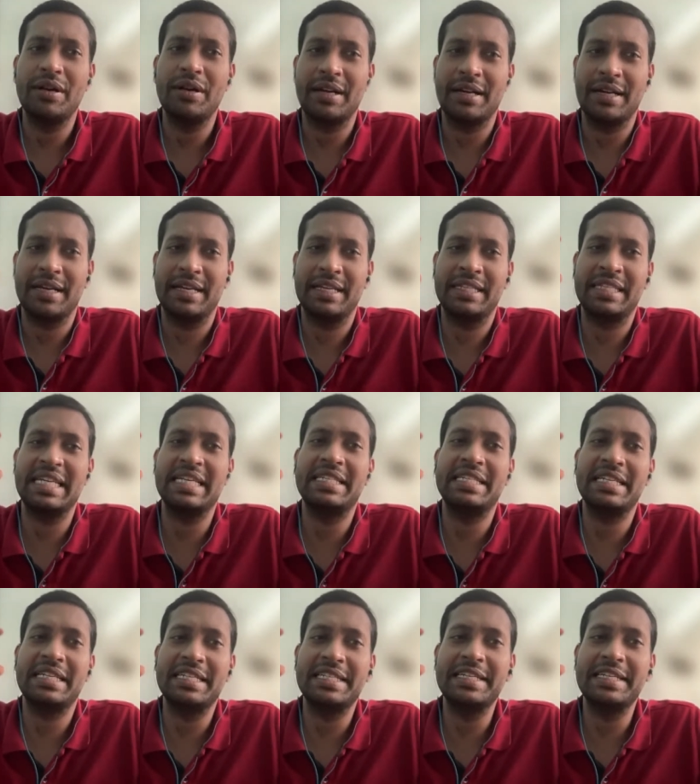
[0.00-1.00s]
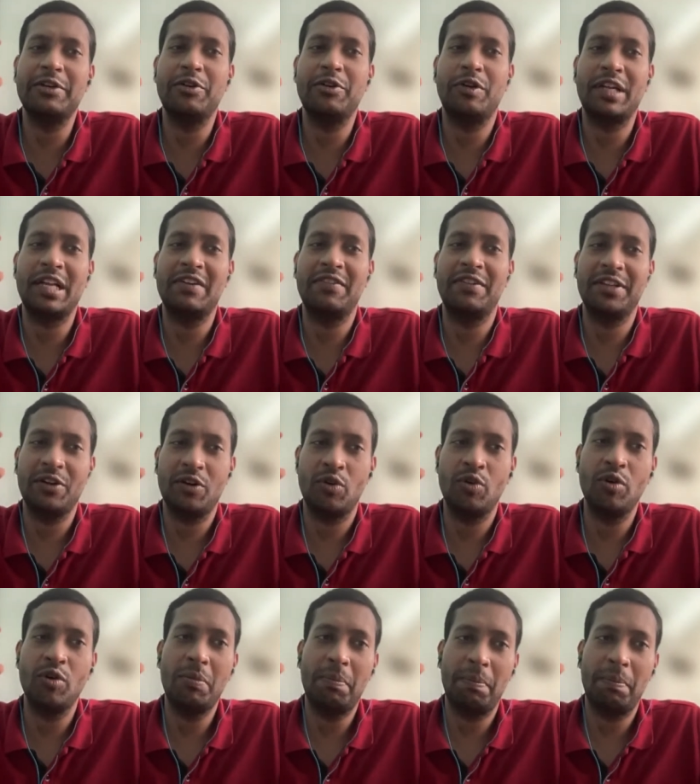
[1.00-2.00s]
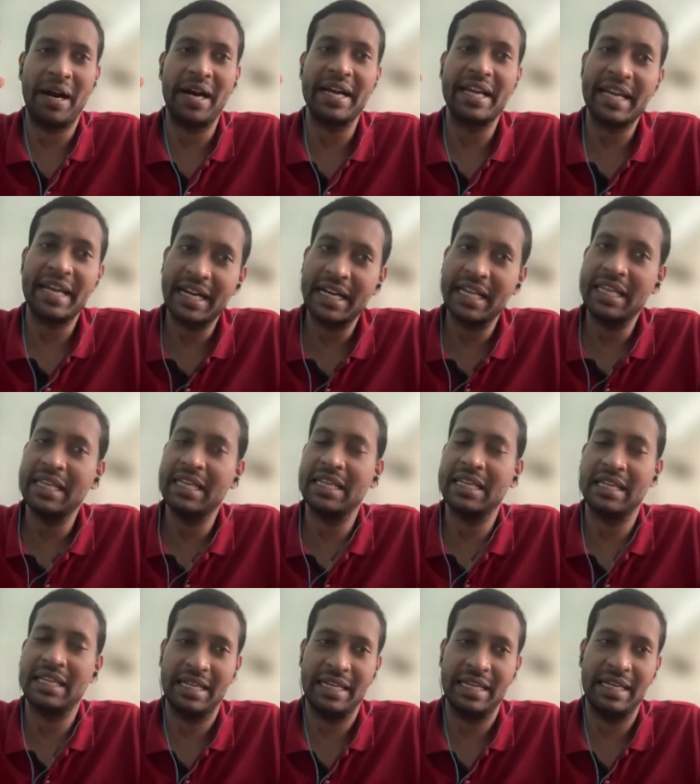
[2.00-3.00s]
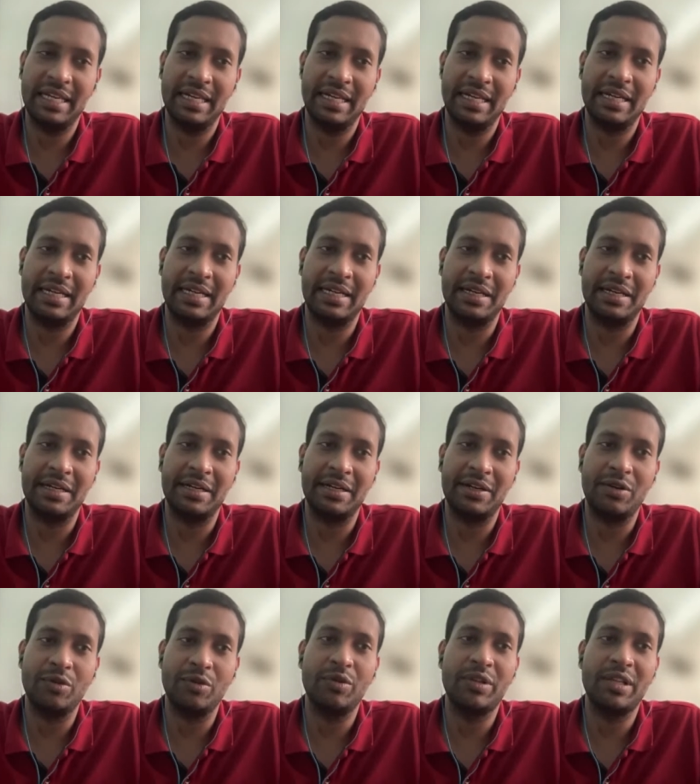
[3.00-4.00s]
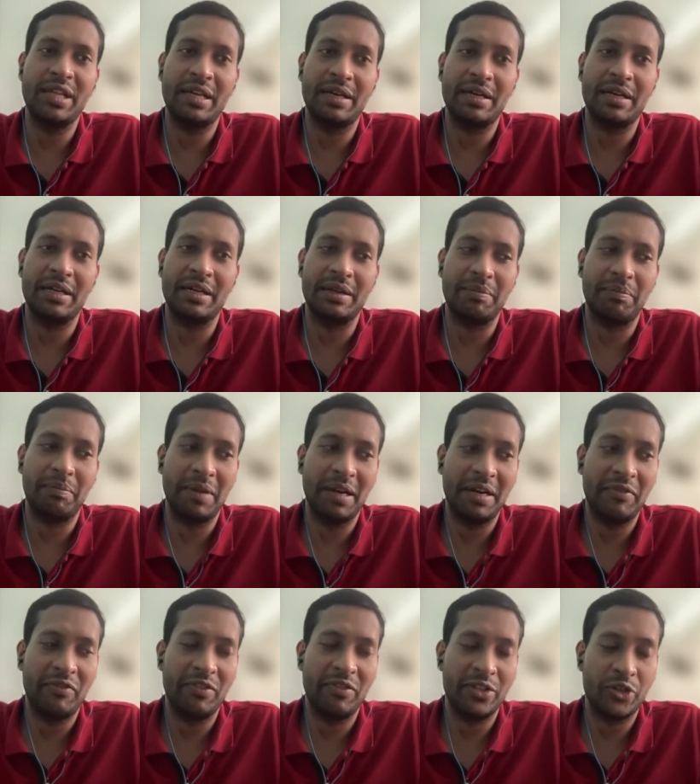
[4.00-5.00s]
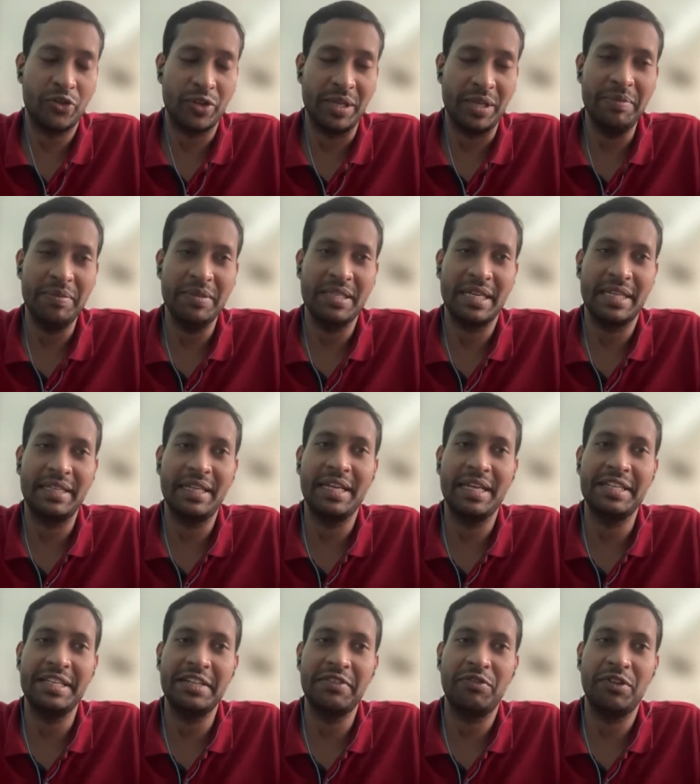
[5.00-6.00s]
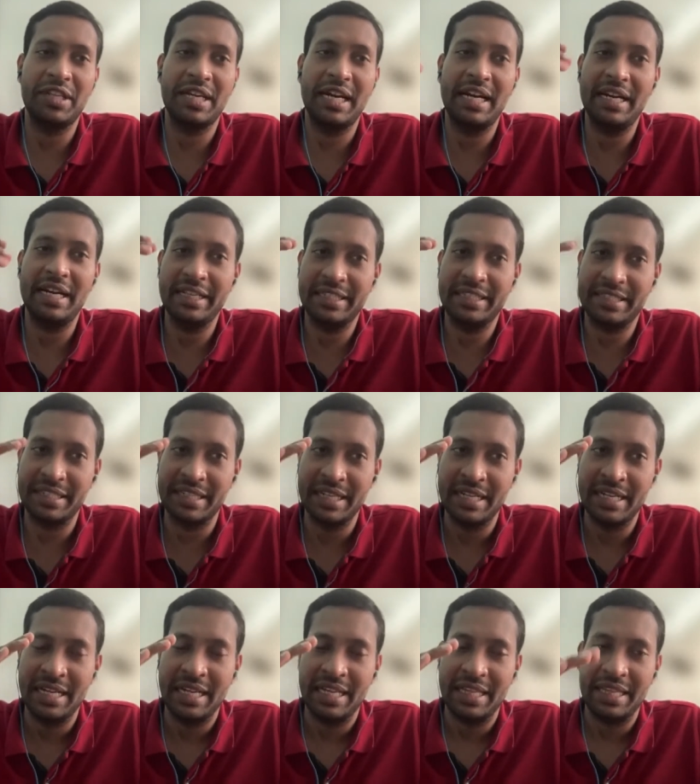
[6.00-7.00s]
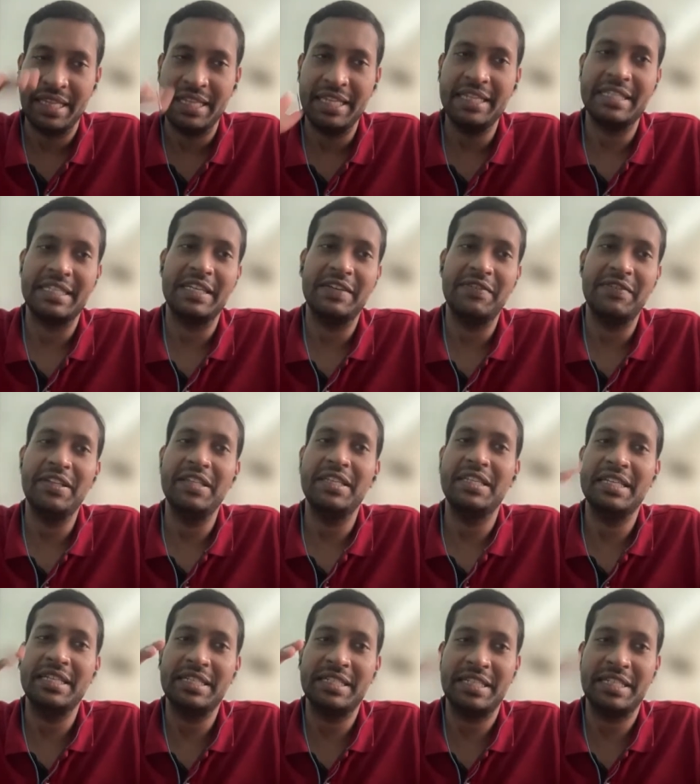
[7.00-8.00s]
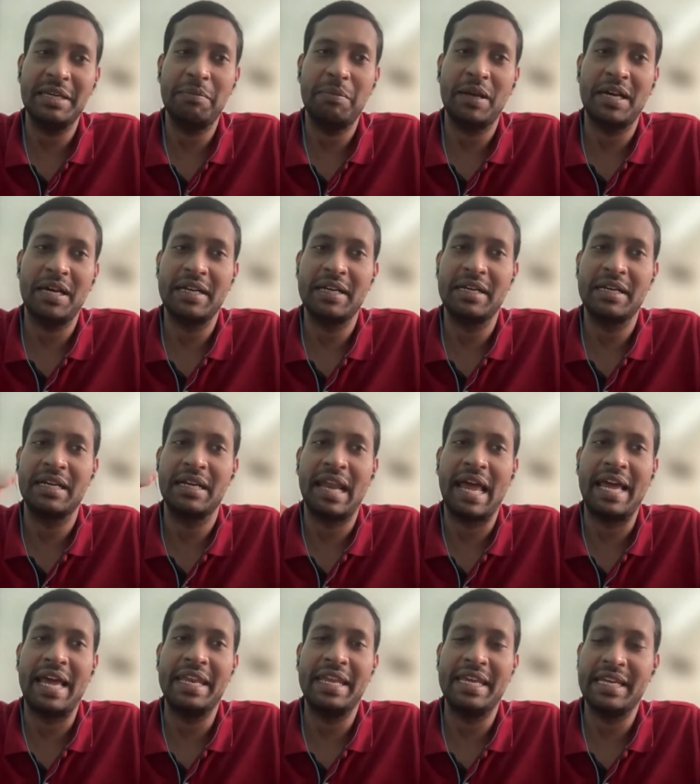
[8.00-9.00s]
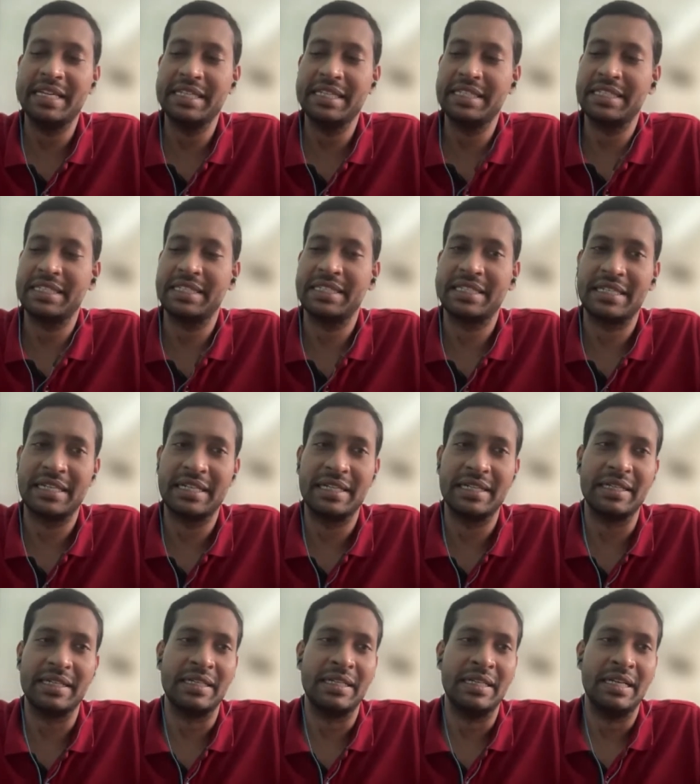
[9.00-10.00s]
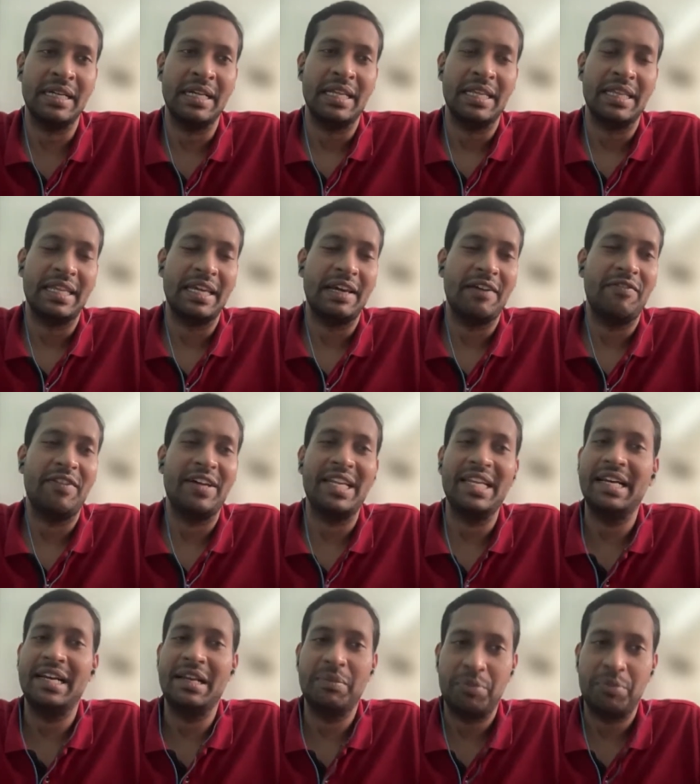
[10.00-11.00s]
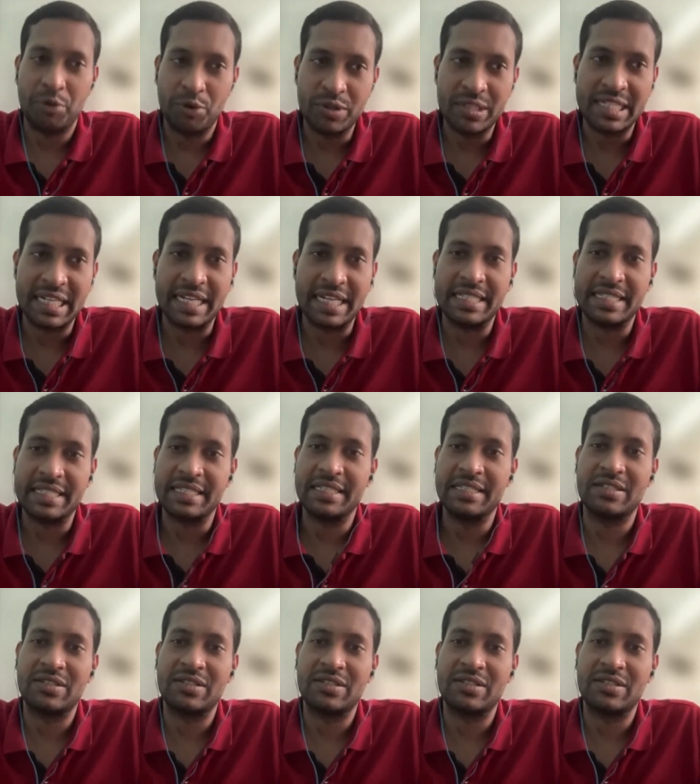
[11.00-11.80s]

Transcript: It's easy to deliver the whole particle to the blood streams, and the reason for that is even these deep lung linings, they have very little pore size.